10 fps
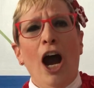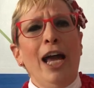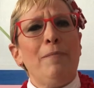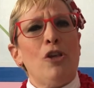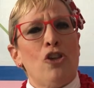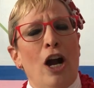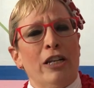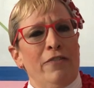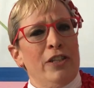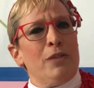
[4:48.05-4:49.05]
I'd be
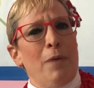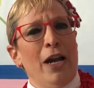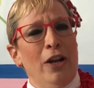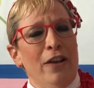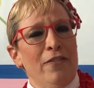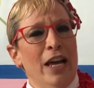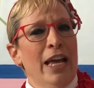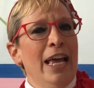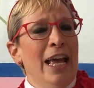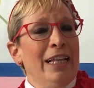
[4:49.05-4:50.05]
shocked if a spider, if a
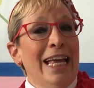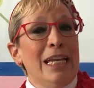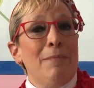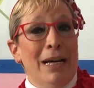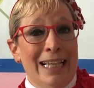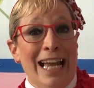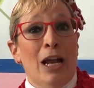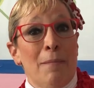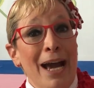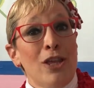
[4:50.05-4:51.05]
ladybug landed
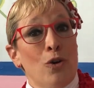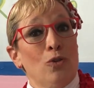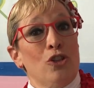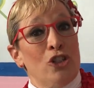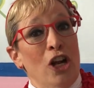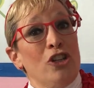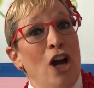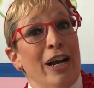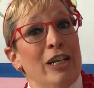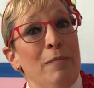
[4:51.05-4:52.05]
on my shoulder and started
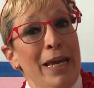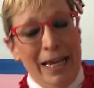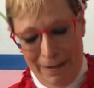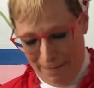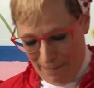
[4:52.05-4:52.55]
talking to me.